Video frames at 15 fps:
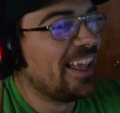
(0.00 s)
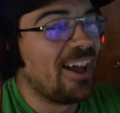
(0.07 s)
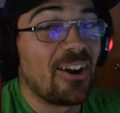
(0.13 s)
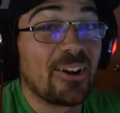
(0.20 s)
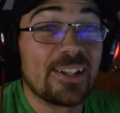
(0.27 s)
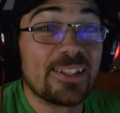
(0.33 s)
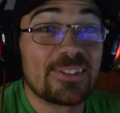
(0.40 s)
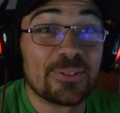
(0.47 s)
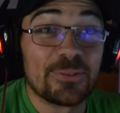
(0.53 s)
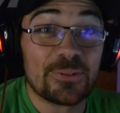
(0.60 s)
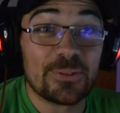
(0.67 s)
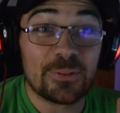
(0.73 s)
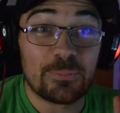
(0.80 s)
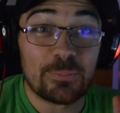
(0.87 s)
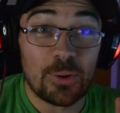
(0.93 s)
Alright, so
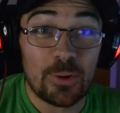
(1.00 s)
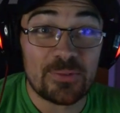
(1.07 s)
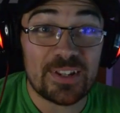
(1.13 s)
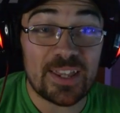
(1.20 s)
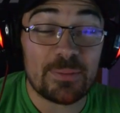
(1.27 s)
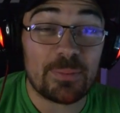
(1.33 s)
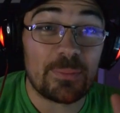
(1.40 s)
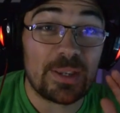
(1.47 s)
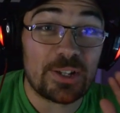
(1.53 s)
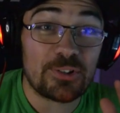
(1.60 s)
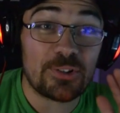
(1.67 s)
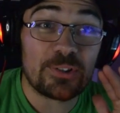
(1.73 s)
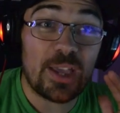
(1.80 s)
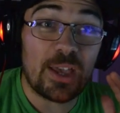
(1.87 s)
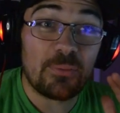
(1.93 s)
pro tip. Make sure
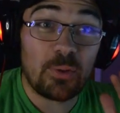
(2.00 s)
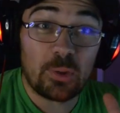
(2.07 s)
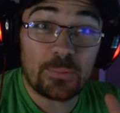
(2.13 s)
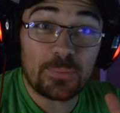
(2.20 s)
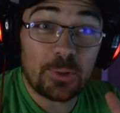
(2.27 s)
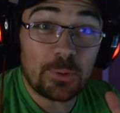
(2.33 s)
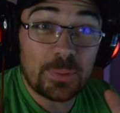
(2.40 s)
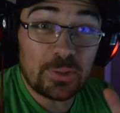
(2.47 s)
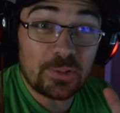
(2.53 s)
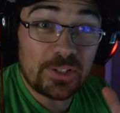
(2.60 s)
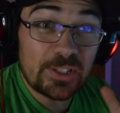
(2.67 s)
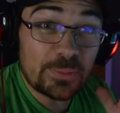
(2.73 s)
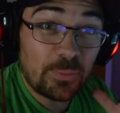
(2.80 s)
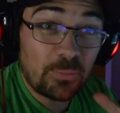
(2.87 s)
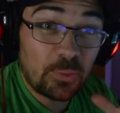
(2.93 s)
you have all of your
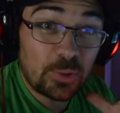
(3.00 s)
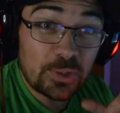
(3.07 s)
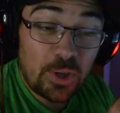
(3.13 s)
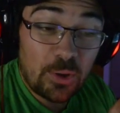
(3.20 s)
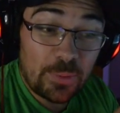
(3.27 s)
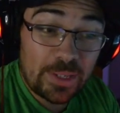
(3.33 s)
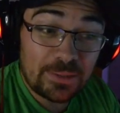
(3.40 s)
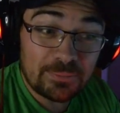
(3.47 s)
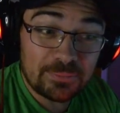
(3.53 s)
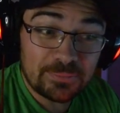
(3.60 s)
abilities before you go in.